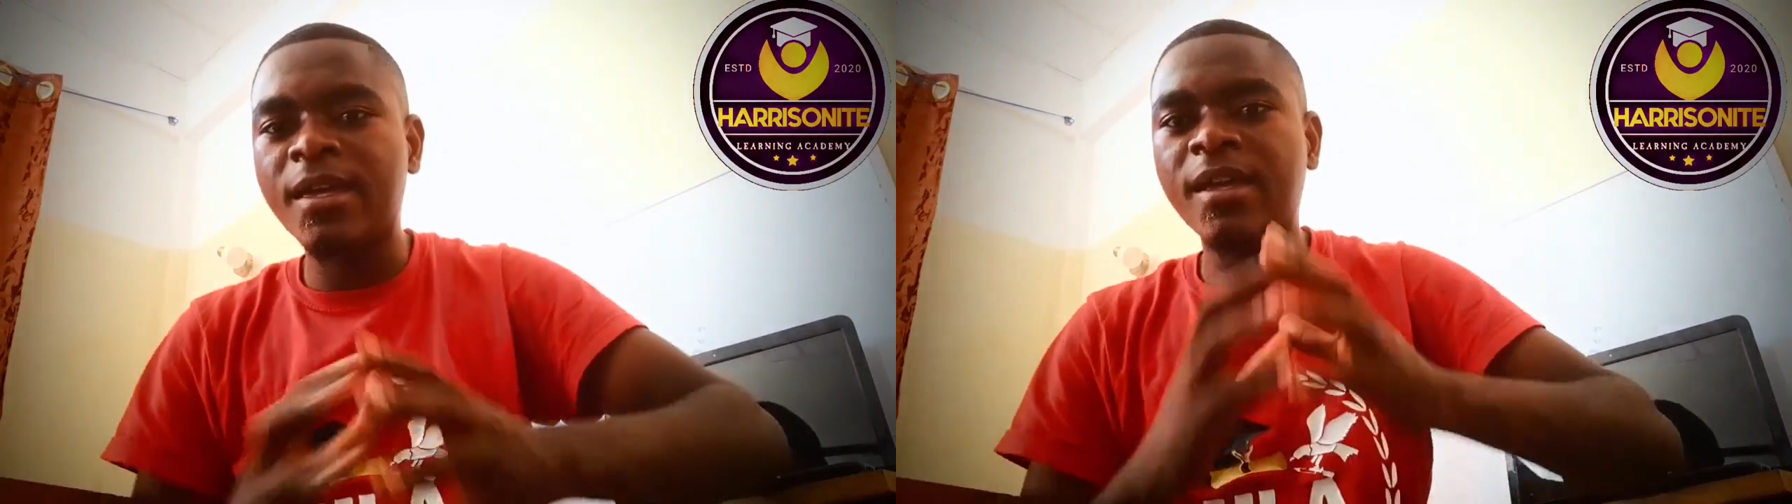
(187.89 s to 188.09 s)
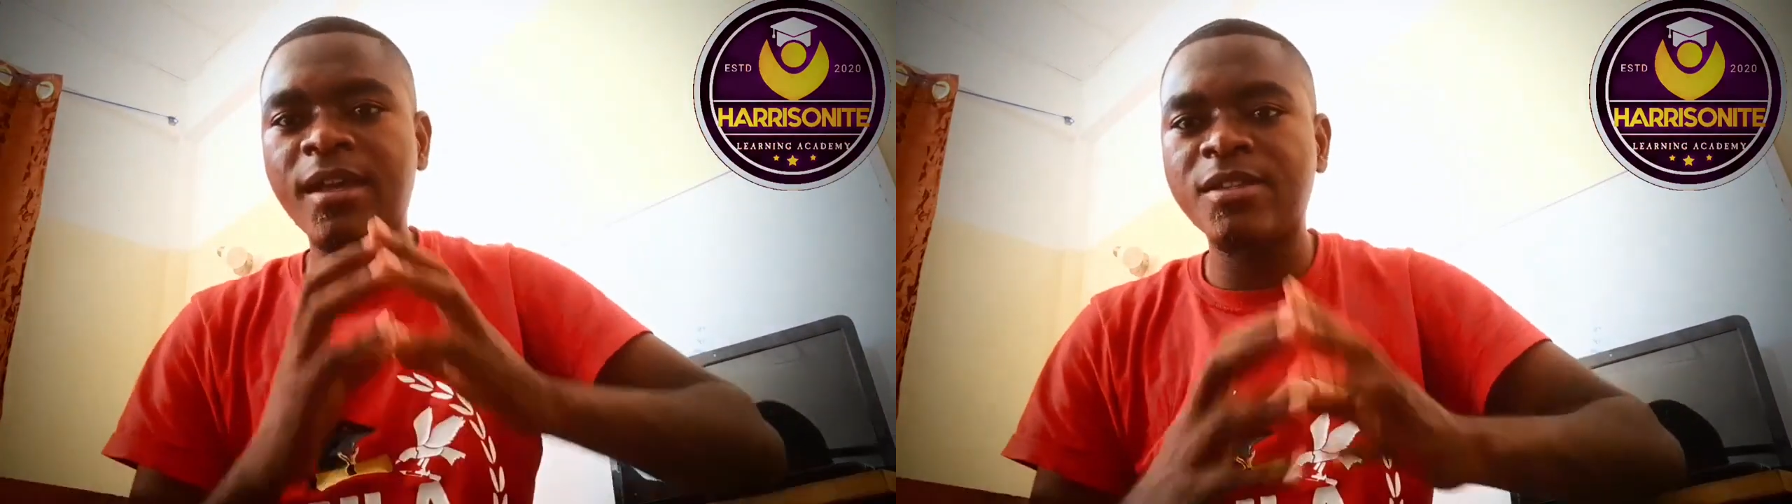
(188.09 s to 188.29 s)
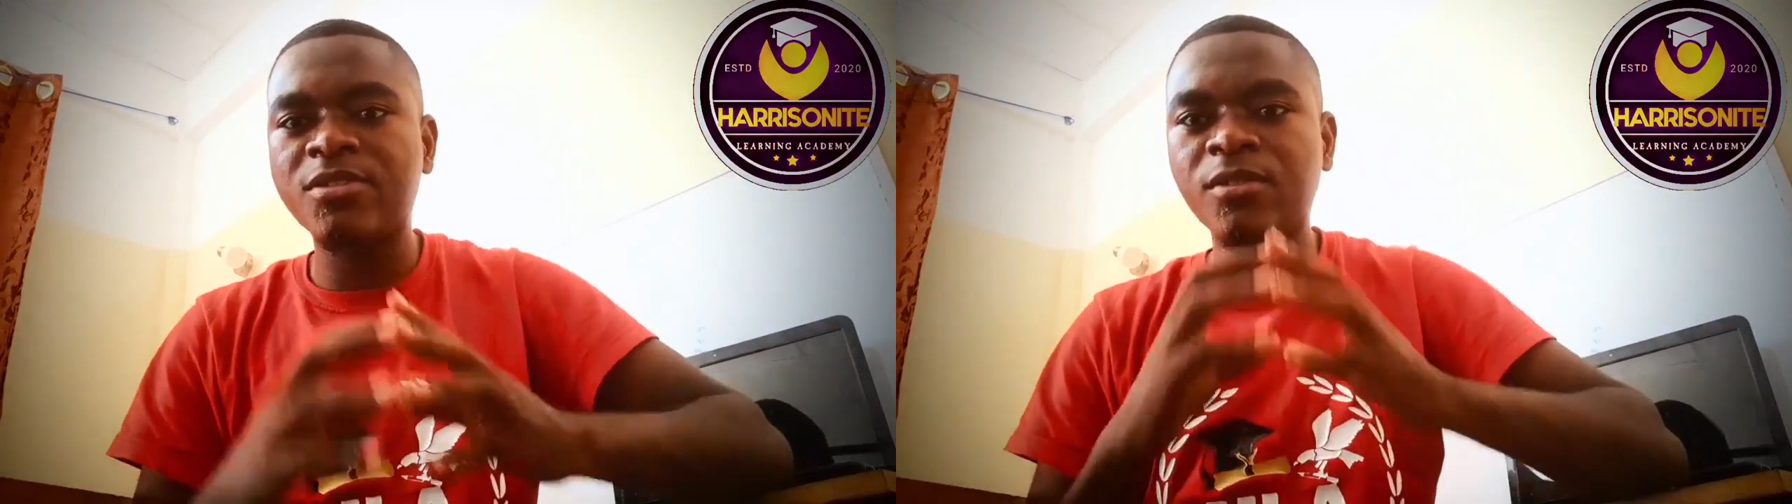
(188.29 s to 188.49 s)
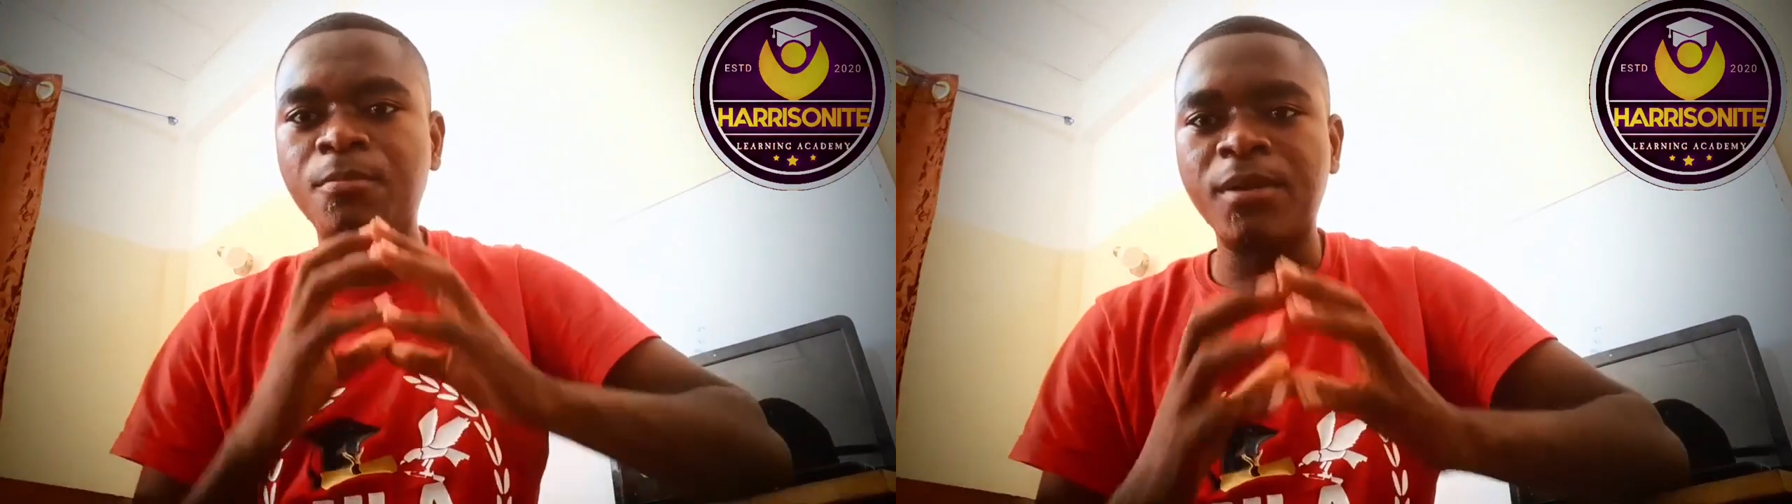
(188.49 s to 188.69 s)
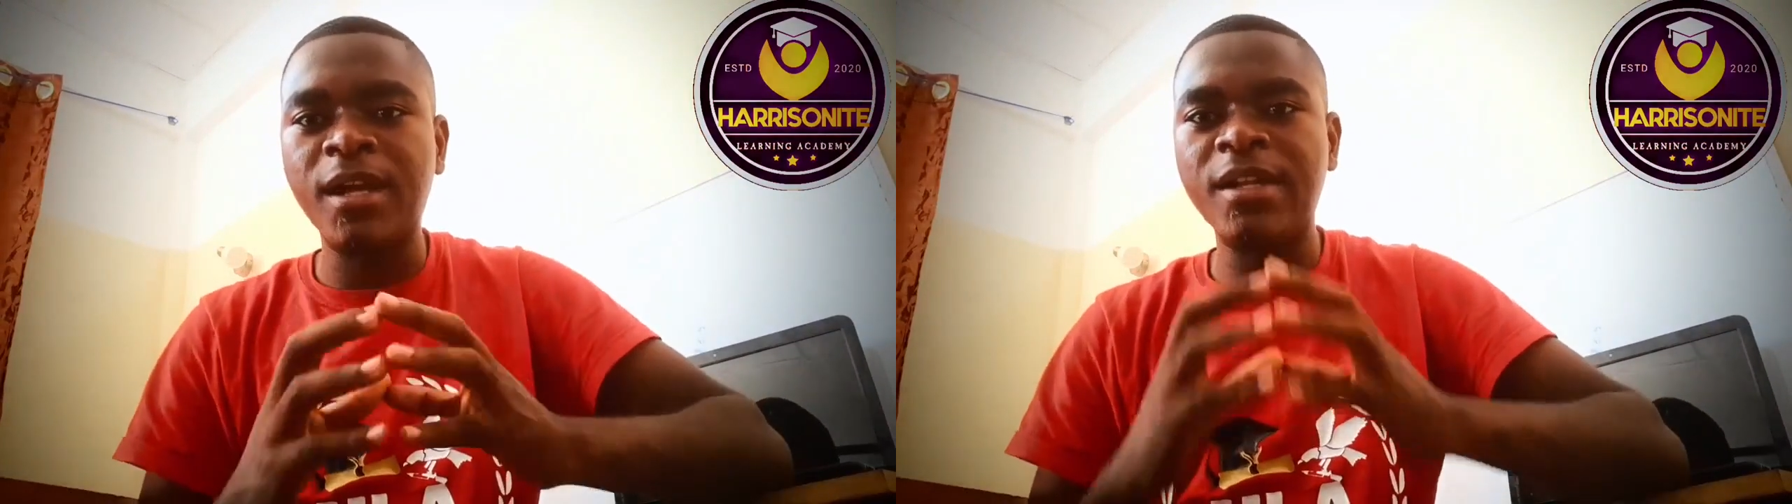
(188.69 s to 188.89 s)
a lesson
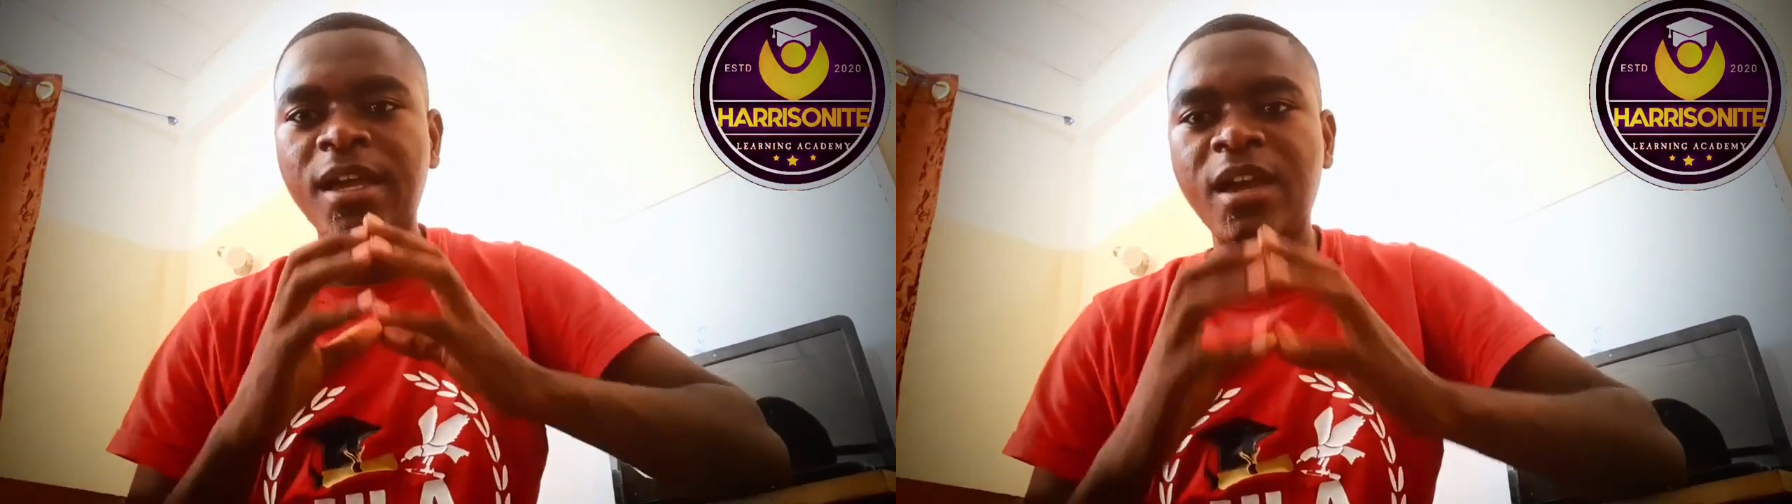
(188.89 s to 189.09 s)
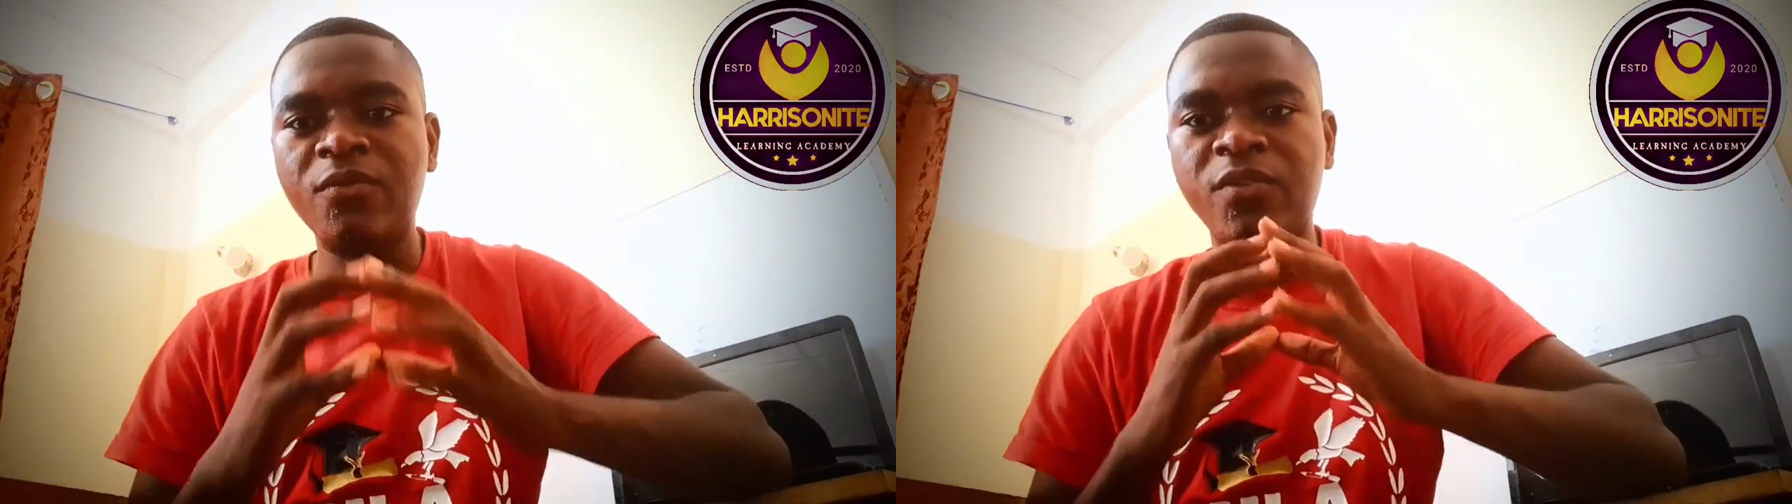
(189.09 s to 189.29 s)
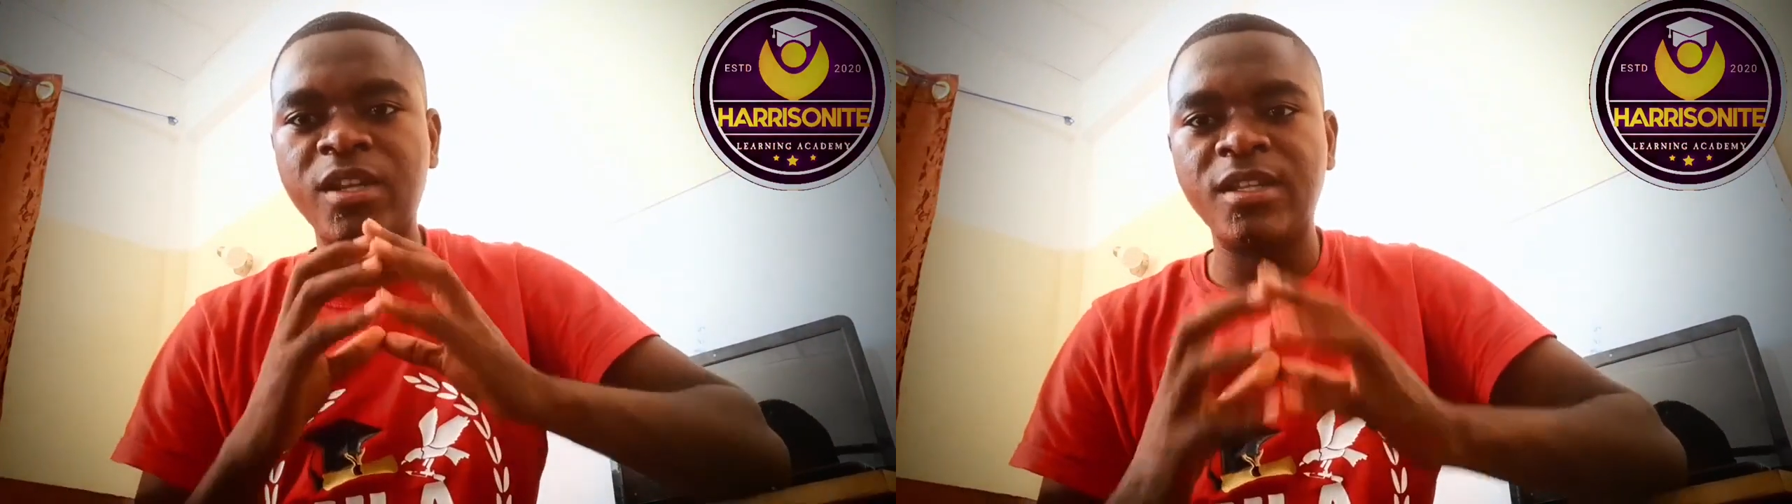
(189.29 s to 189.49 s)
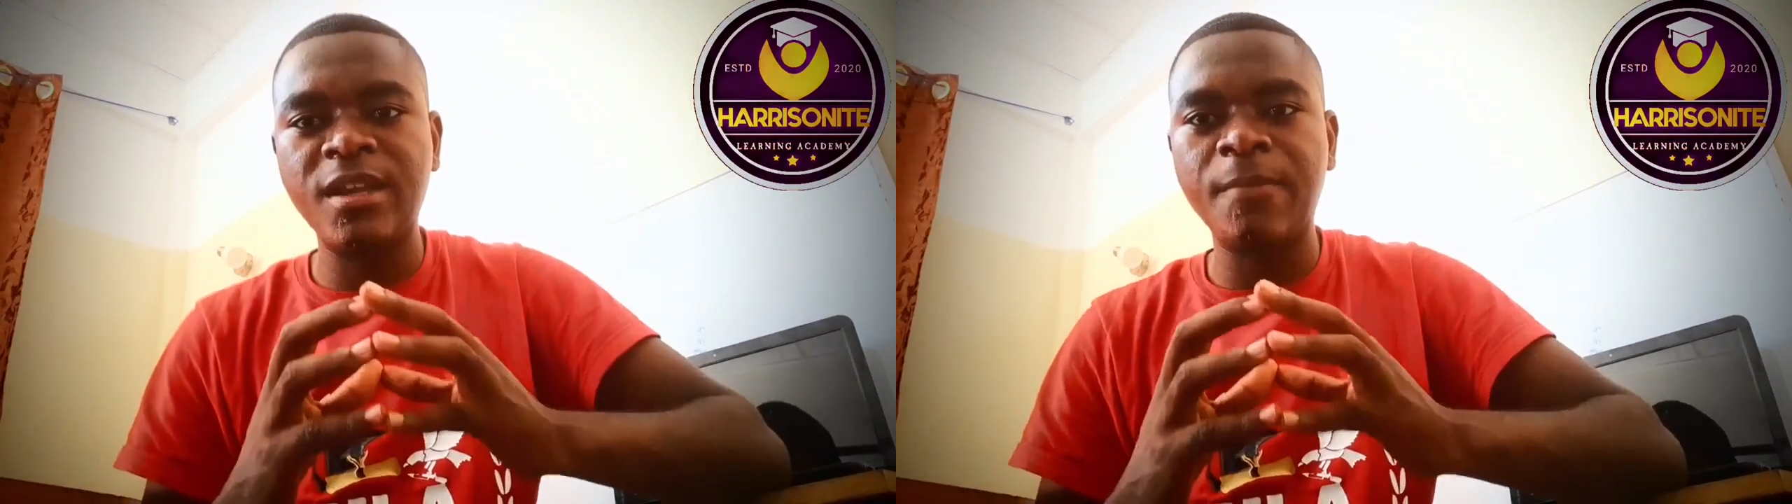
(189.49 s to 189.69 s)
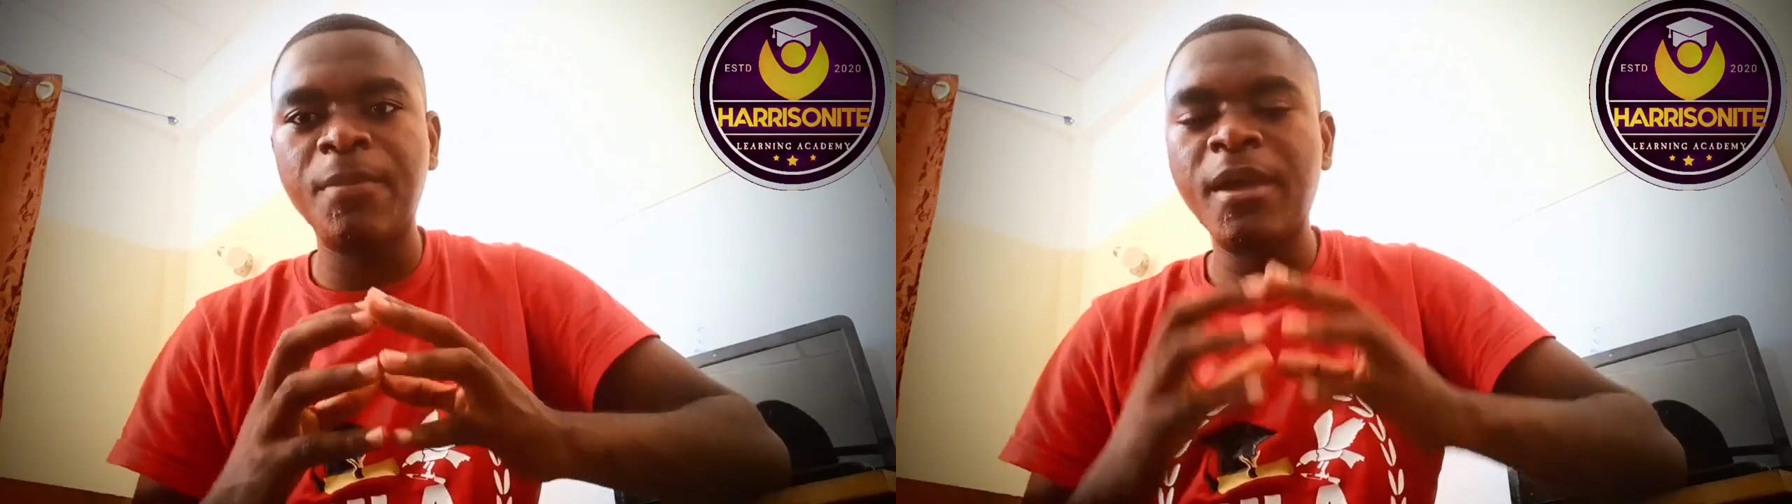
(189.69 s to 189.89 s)
plan every day